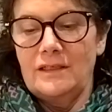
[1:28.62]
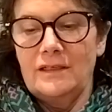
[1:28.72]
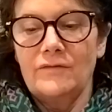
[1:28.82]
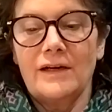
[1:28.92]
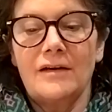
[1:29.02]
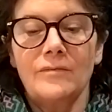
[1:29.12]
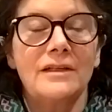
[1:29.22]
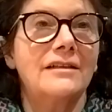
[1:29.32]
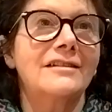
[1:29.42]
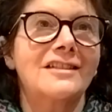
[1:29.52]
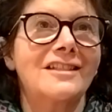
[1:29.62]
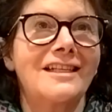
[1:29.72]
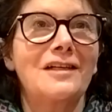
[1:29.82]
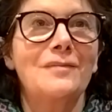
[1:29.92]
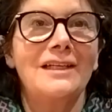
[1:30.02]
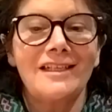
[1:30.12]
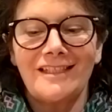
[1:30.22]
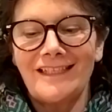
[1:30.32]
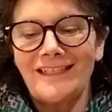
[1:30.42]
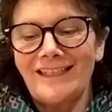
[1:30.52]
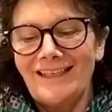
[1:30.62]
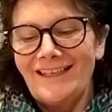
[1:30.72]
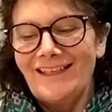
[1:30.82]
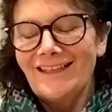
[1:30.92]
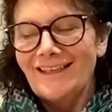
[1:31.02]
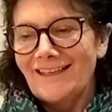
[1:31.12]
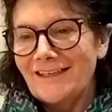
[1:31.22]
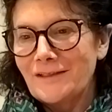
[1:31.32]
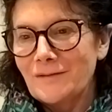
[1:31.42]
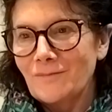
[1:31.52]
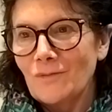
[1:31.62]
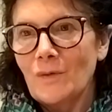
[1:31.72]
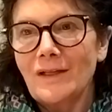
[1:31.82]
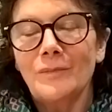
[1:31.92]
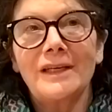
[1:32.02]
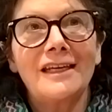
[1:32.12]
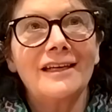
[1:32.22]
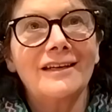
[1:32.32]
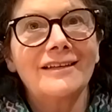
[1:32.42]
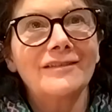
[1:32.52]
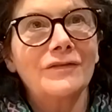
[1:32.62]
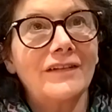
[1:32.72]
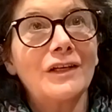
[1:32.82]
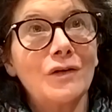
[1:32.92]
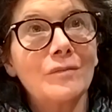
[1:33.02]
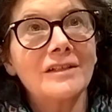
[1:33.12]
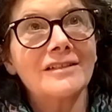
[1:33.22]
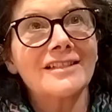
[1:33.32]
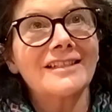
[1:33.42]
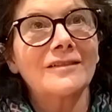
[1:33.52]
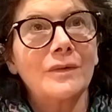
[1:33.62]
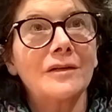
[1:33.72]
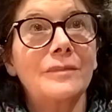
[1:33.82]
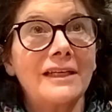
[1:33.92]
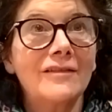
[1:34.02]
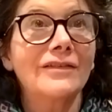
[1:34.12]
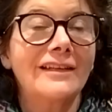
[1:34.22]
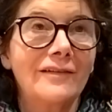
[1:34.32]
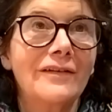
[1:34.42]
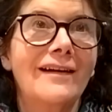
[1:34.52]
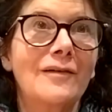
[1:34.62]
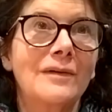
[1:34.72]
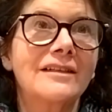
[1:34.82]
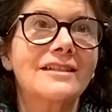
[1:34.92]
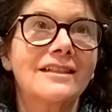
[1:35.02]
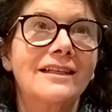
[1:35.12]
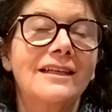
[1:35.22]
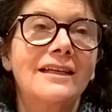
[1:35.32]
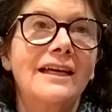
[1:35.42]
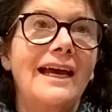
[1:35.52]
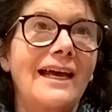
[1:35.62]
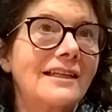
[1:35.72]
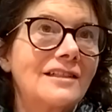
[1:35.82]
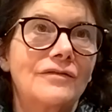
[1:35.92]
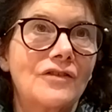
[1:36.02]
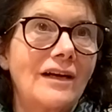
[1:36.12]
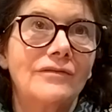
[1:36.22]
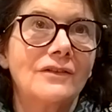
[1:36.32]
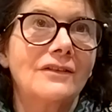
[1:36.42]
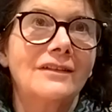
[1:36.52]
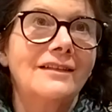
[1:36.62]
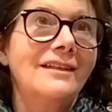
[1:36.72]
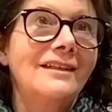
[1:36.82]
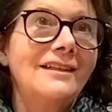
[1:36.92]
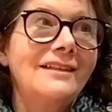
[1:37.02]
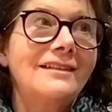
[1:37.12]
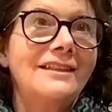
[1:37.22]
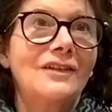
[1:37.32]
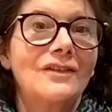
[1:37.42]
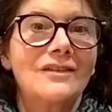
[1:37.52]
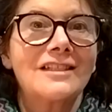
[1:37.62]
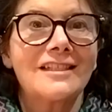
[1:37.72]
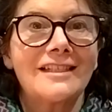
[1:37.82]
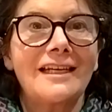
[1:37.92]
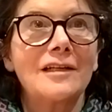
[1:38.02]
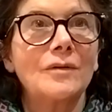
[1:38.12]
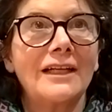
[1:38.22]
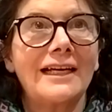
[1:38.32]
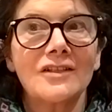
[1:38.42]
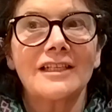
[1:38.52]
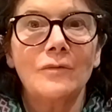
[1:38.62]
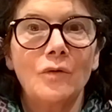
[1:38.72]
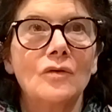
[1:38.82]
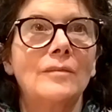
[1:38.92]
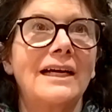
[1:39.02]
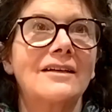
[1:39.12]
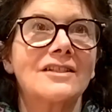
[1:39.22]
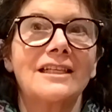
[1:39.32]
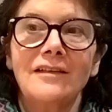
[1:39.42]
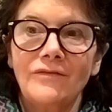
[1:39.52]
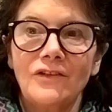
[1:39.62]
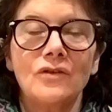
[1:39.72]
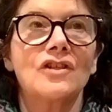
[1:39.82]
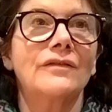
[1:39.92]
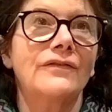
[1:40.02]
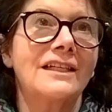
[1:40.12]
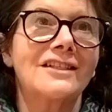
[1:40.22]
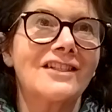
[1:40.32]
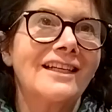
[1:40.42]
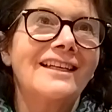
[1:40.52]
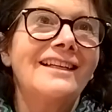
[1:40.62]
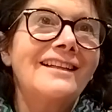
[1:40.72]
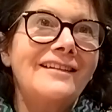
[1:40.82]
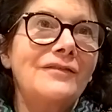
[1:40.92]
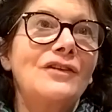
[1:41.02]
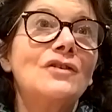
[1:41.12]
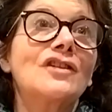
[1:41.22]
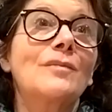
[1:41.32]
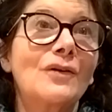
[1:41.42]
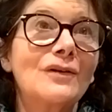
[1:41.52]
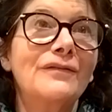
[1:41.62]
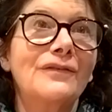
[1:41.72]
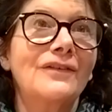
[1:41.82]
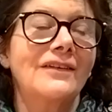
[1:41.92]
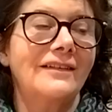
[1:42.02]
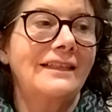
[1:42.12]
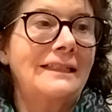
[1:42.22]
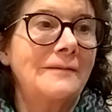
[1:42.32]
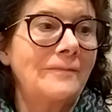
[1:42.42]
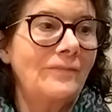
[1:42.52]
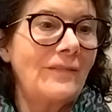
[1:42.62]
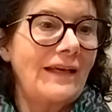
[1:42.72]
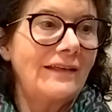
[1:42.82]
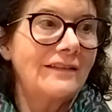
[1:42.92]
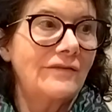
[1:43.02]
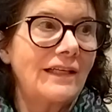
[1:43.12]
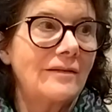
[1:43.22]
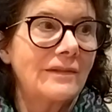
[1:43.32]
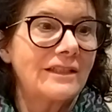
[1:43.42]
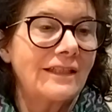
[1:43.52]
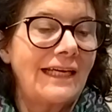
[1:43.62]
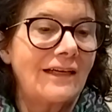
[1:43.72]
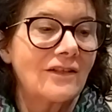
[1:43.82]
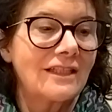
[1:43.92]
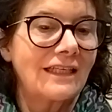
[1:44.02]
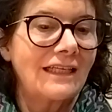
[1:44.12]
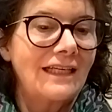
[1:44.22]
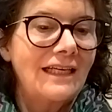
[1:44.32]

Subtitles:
environment, sustainability, well-being for the humans, well-being for the environment, active travel, you know, sustainable housing, warm housing, future fit, future-proof development and housing.